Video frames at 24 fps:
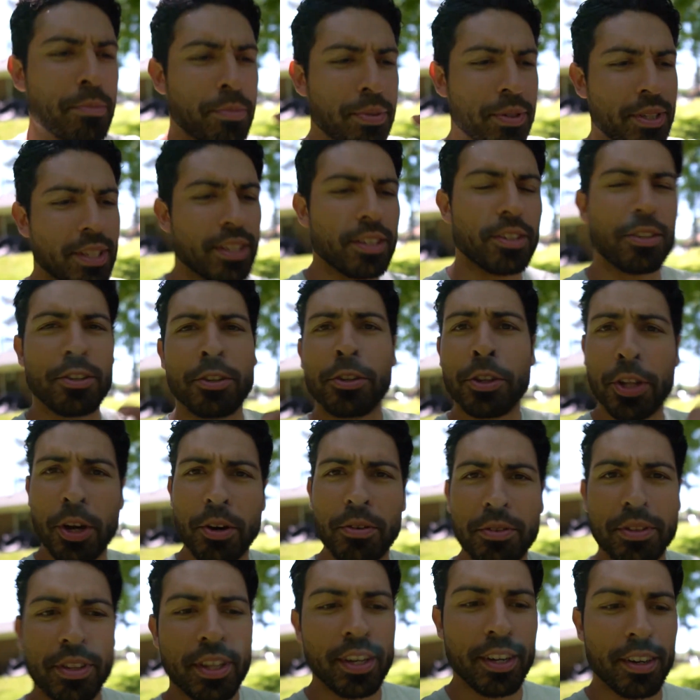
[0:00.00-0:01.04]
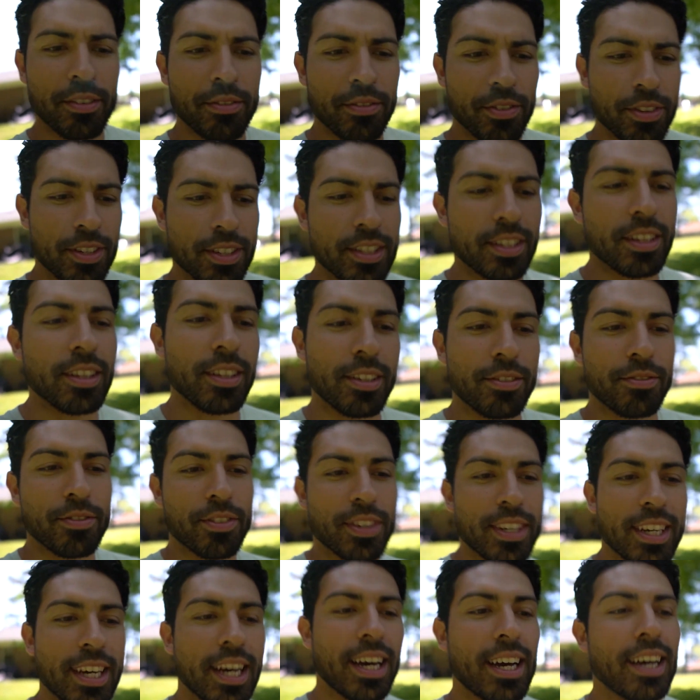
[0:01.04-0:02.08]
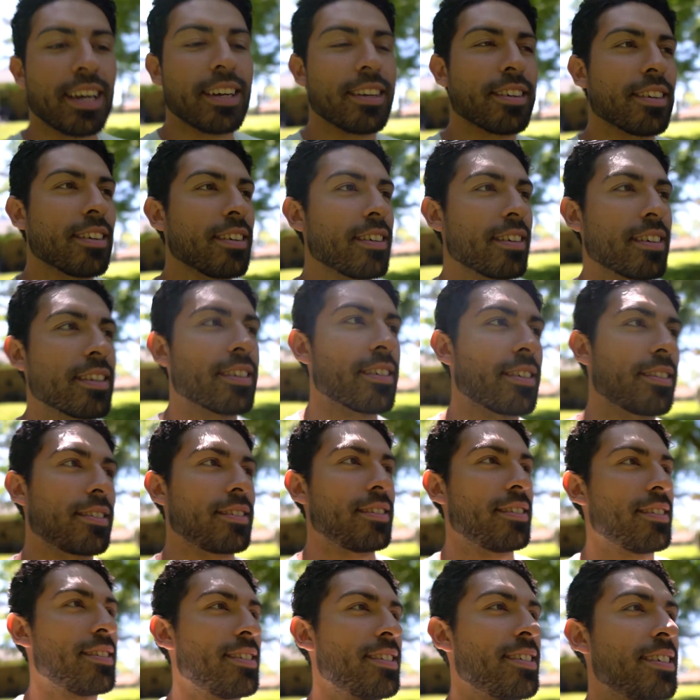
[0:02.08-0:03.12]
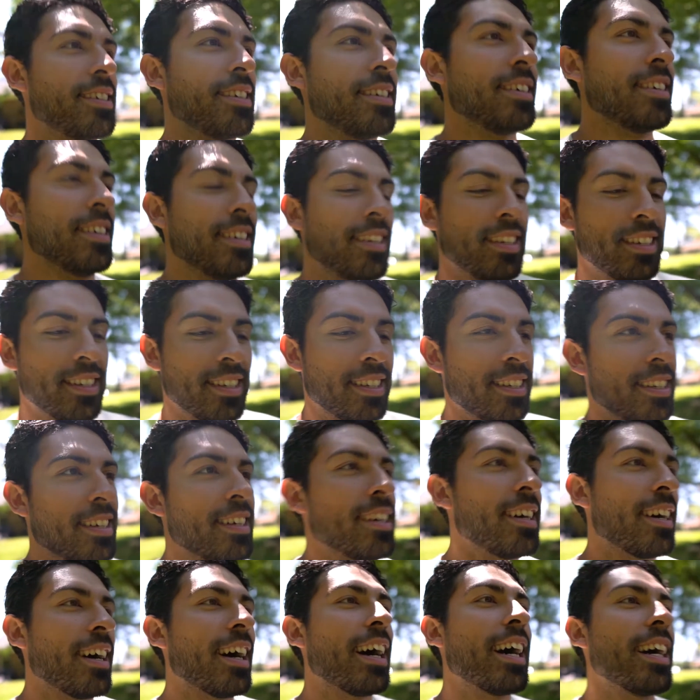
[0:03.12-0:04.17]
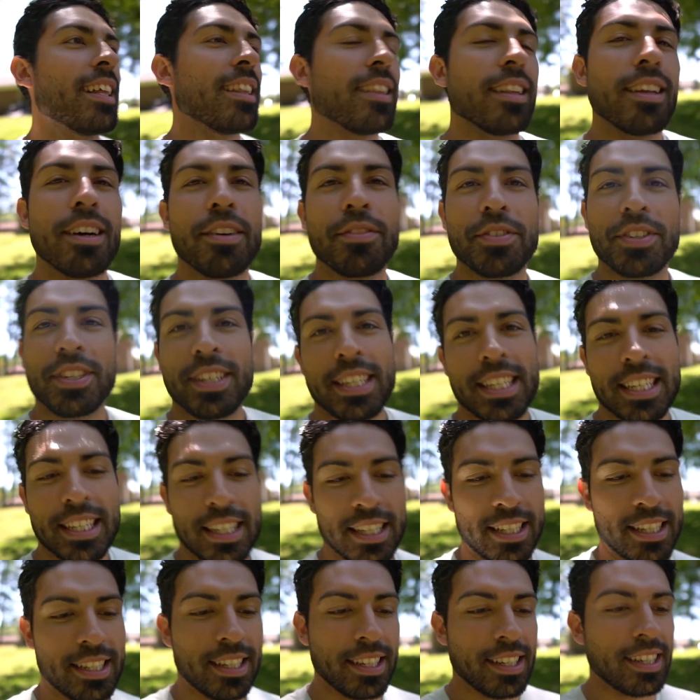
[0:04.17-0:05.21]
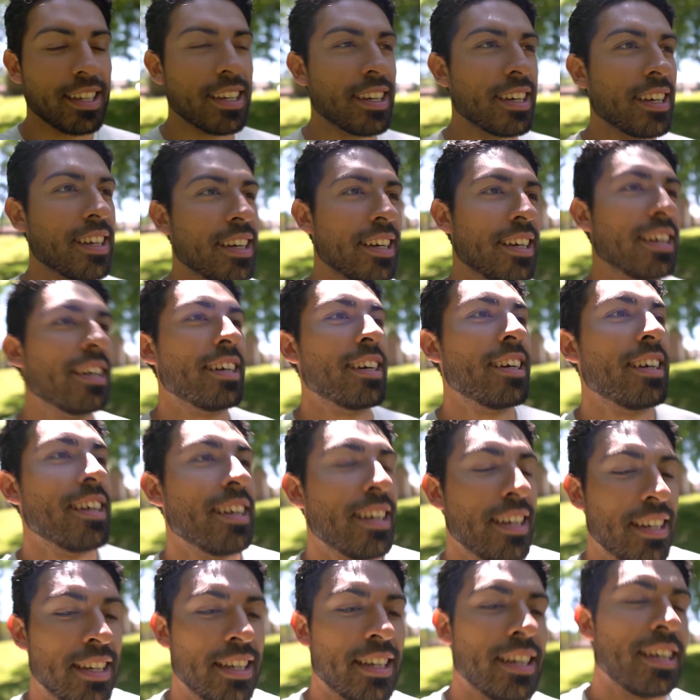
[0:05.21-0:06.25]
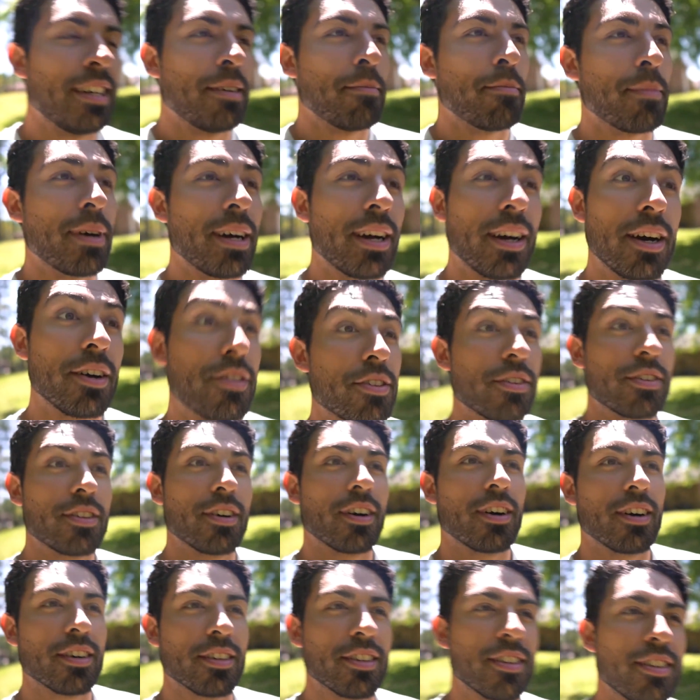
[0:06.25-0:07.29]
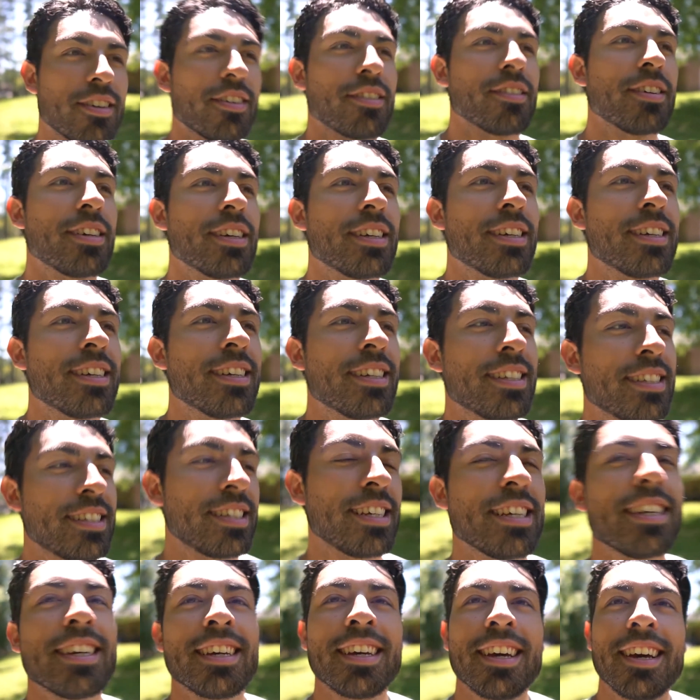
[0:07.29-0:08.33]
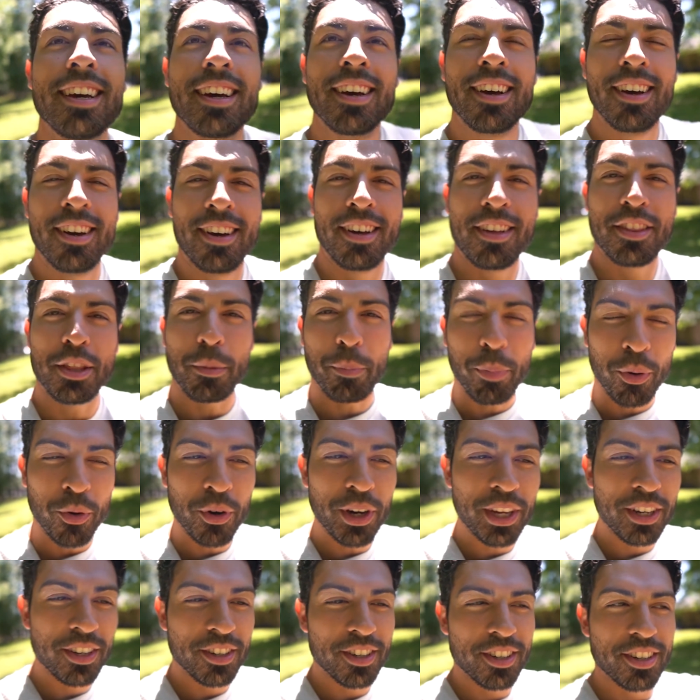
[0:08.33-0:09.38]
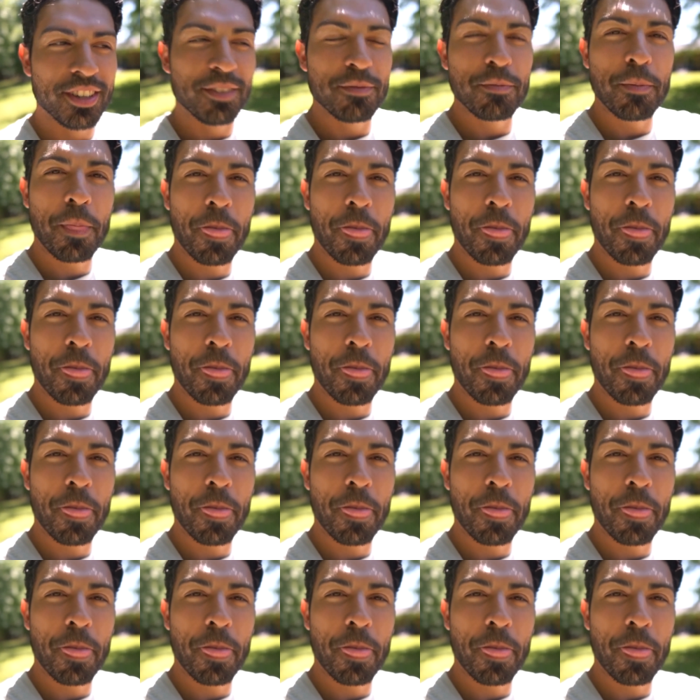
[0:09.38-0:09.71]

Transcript: put a little note there for the delivery guy or girl. I love seeing my other dog though. See, the pointer,